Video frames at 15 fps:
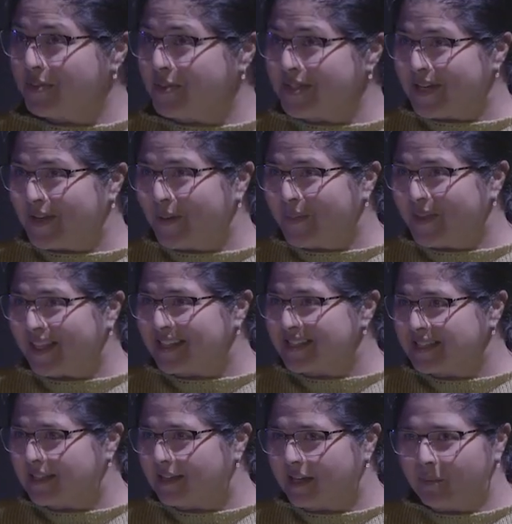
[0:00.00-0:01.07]
who's here with us
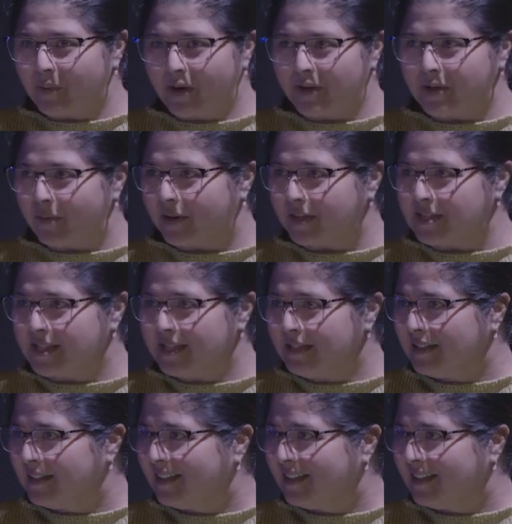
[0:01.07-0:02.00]
today. Where are you, Arjun?